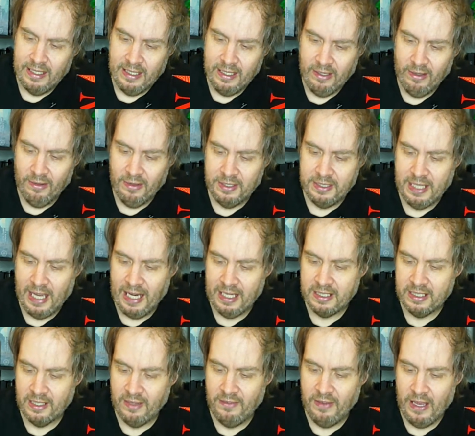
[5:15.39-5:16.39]
the
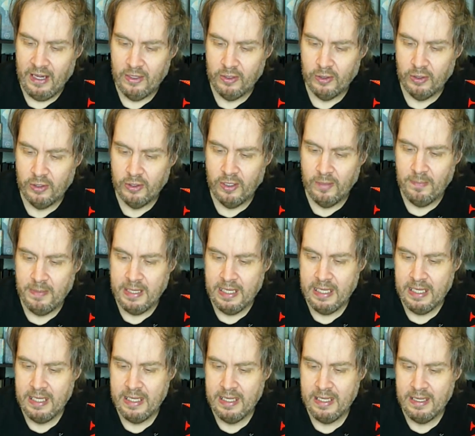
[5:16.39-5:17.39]
Toxic Avenger should
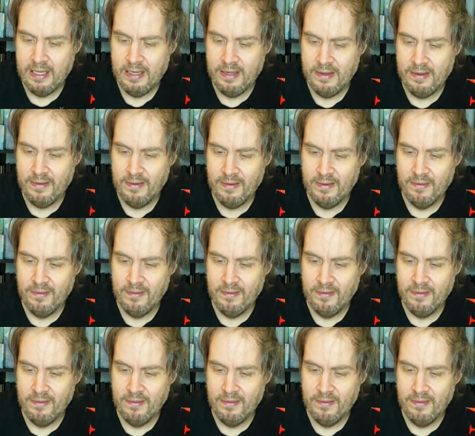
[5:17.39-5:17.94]
be